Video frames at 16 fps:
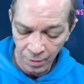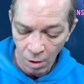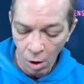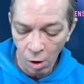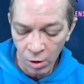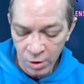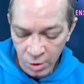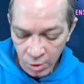
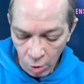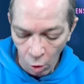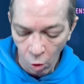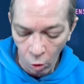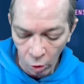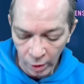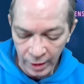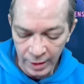Our
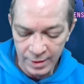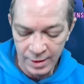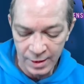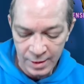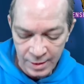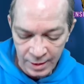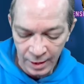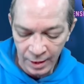soul is
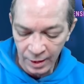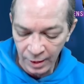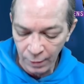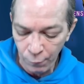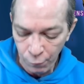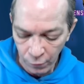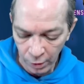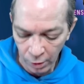
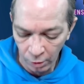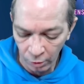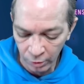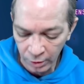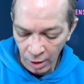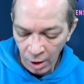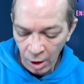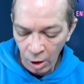exceedingly
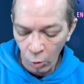filled